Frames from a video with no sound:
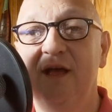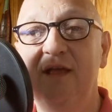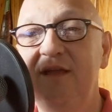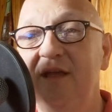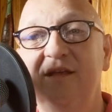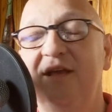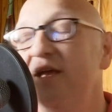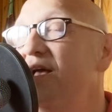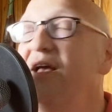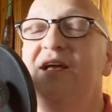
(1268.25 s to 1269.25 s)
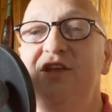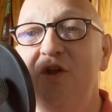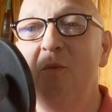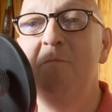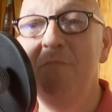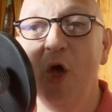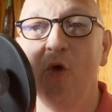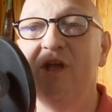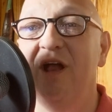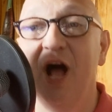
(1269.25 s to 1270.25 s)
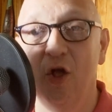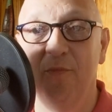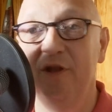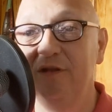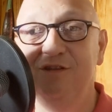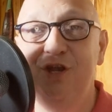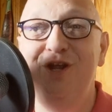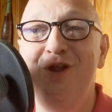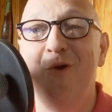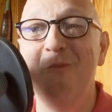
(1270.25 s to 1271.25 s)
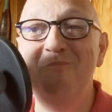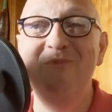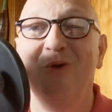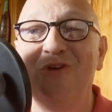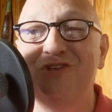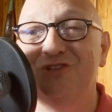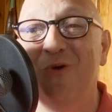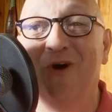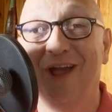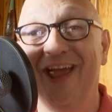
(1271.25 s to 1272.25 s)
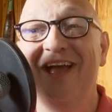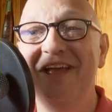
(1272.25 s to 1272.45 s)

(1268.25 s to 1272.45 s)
You don't milk an almond. You don't milk soy.